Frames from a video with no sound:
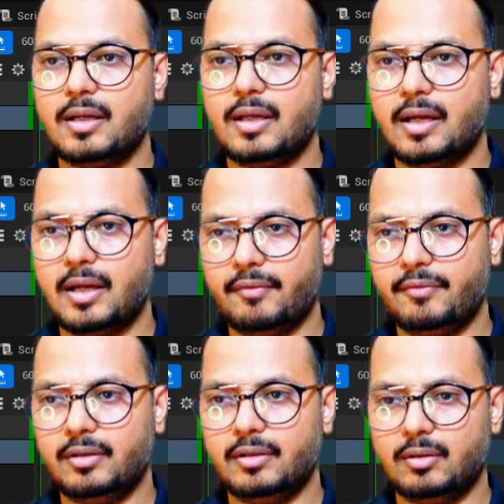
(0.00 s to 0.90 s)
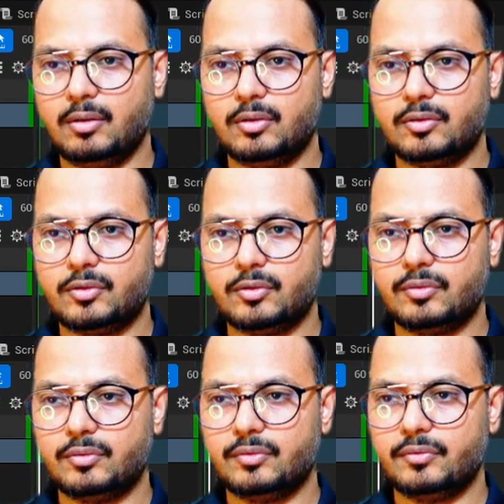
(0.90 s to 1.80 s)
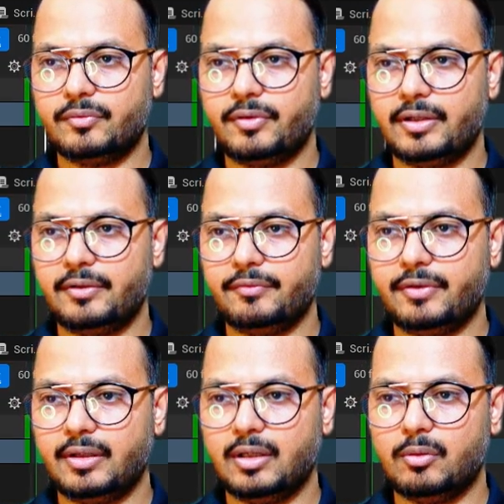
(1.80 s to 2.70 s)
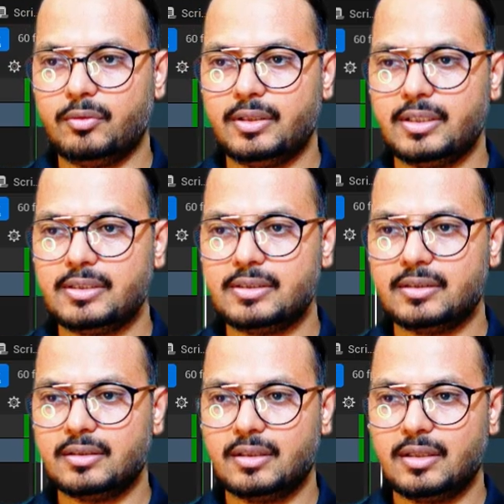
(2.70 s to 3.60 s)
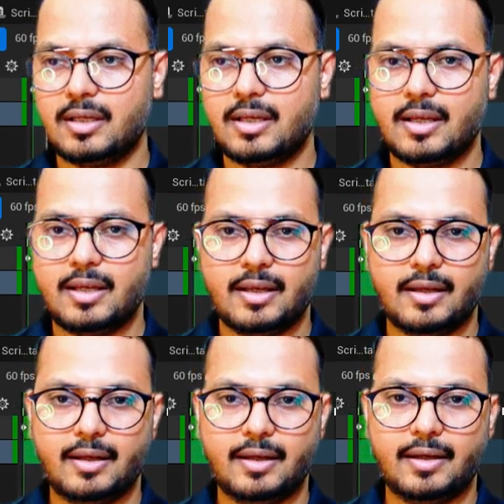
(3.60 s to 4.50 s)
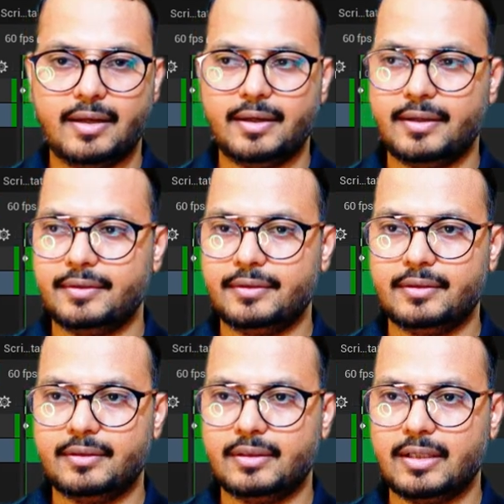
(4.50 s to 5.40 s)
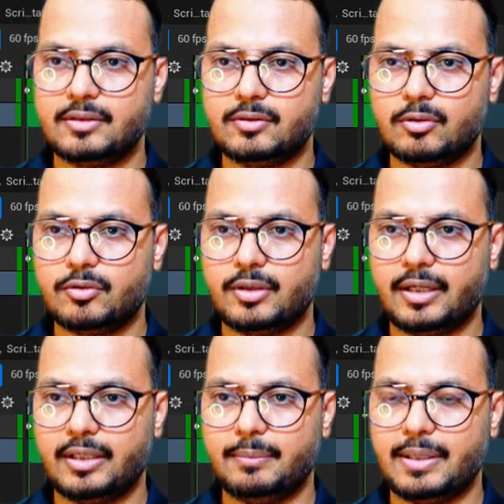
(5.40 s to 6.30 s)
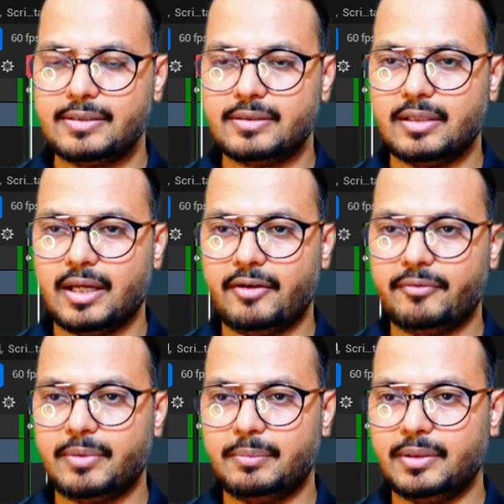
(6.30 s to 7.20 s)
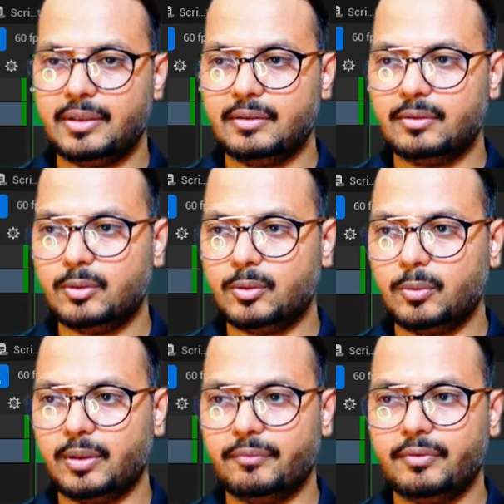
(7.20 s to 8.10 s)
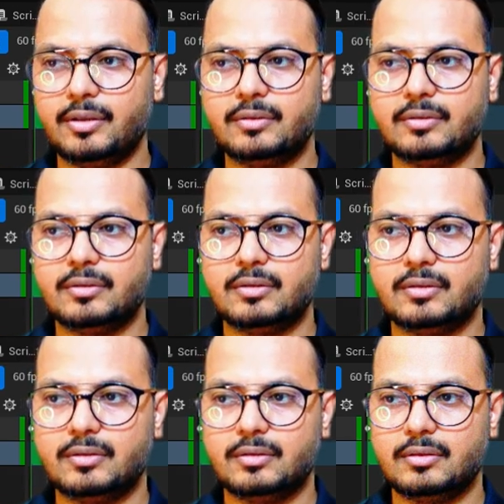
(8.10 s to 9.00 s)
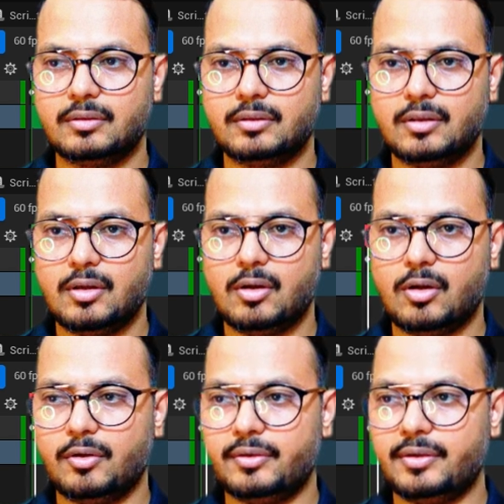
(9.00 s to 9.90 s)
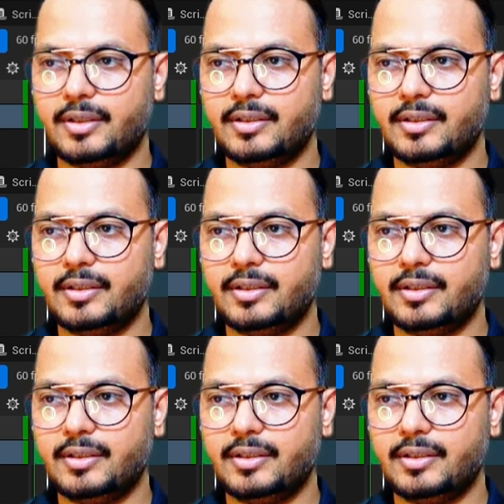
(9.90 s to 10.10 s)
I will also fade in, fade out these. And let's also randomize the life, maybe 2 and 1 or 3.